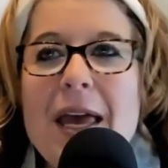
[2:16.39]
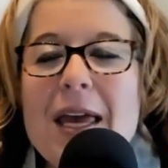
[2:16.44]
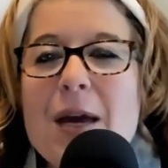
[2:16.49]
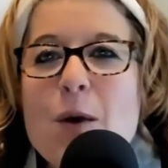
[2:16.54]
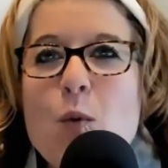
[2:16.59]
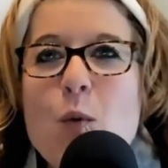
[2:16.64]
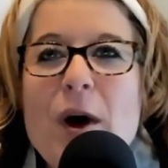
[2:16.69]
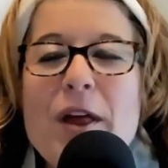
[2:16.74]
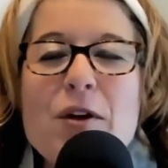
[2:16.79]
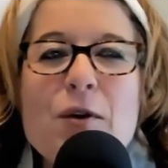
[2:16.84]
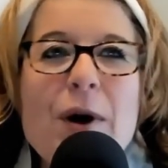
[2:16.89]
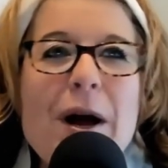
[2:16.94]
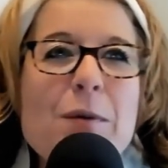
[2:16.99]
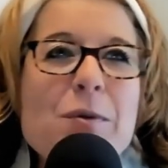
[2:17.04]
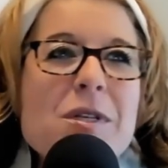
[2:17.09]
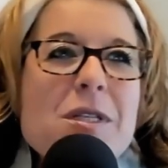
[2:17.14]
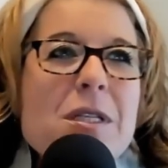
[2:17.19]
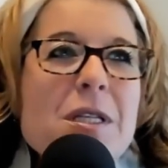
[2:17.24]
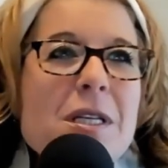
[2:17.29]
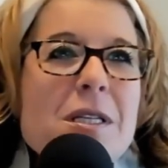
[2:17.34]
whether I
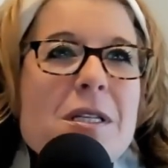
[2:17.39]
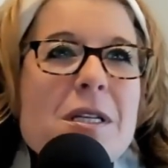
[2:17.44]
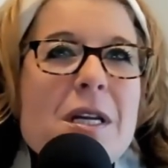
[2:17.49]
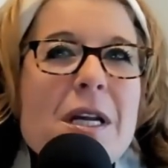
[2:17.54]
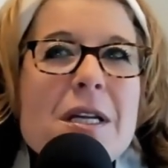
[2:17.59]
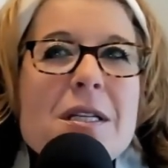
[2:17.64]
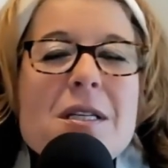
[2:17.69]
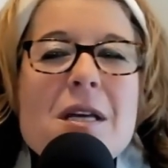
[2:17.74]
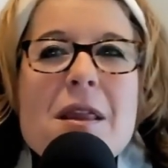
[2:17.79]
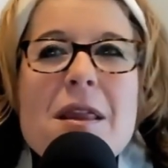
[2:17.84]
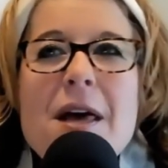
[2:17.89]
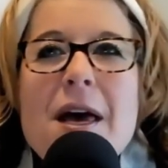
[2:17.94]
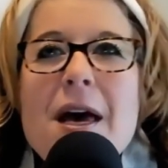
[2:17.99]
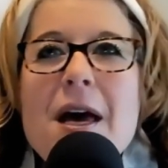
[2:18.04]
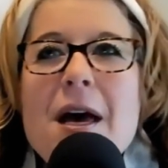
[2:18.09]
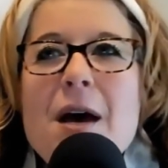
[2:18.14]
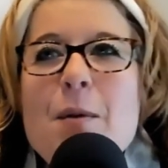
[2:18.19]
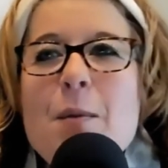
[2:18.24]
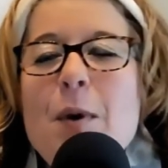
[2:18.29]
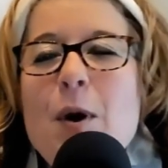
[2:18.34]
was listening to
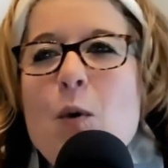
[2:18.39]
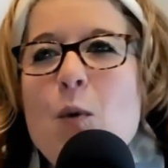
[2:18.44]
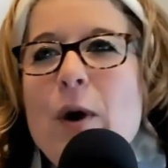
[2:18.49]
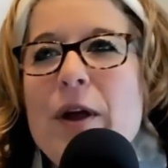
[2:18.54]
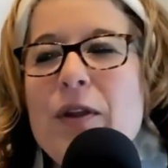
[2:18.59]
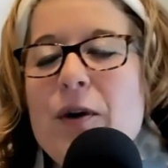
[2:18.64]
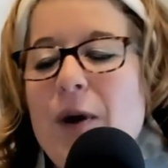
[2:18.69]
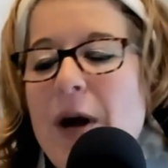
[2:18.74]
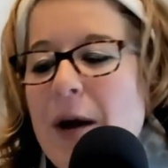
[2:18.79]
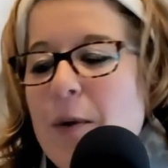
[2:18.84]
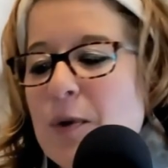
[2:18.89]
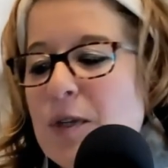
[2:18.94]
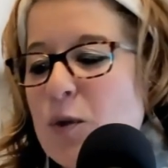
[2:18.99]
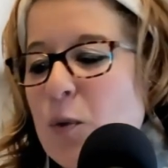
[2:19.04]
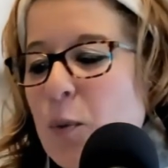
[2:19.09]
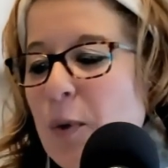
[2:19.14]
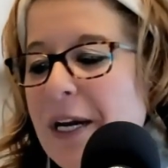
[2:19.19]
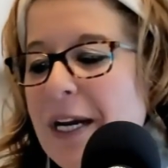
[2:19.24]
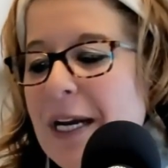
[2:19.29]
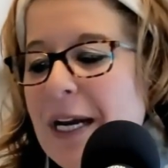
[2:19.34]
them, whether I was
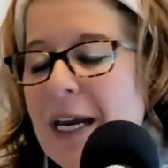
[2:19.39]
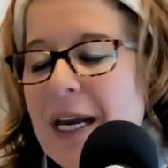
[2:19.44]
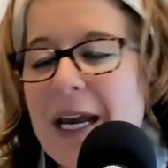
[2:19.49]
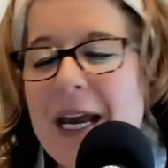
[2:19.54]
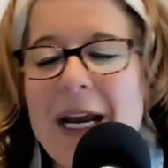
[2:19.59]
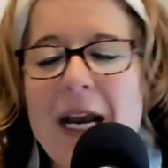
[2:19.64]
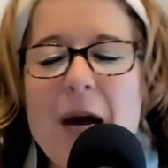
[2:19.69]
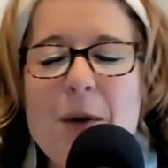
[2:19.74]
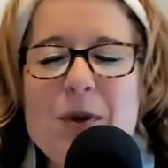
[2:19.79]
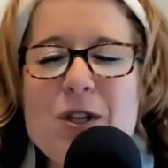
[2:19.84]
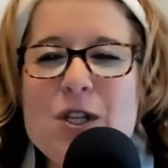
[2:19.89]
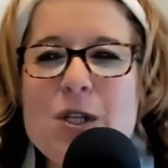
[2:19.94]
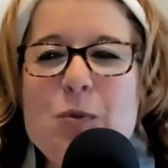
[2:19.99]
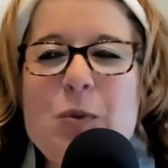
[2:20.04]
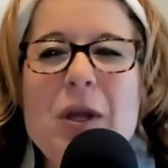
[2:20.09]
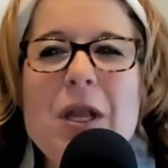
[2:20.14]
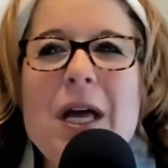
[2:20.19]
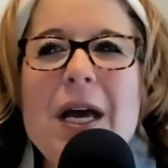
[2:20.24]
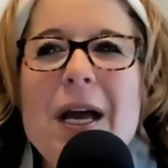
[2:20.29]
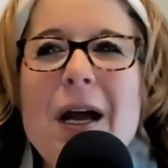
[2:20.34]
reading, and I would just be
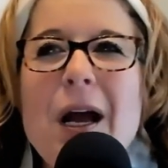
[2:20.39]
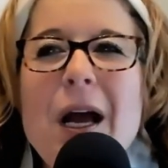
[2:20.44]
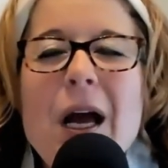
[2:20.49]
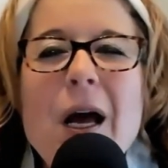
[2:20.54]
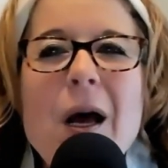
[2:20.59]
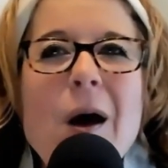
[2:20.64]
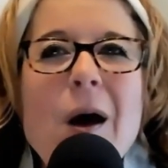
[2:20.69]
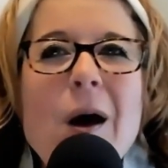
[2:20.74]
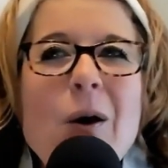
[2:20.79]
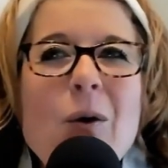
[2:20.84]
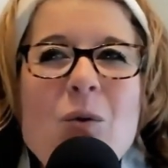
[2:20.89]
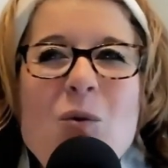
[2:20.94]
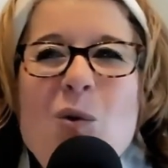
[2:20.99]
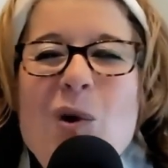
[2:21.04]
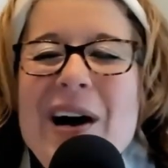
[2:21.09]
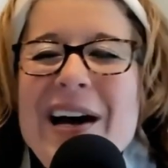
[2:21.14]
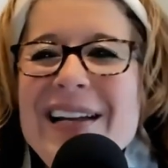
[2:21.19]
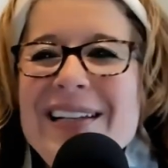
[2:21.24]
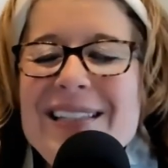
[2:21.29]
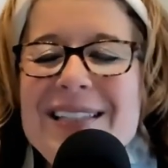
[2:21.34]
like,
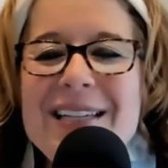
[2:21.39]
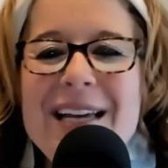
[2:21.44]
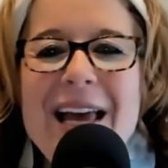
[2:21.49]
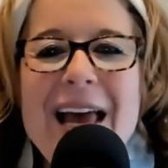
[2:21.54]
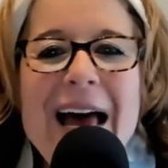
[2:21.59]
what?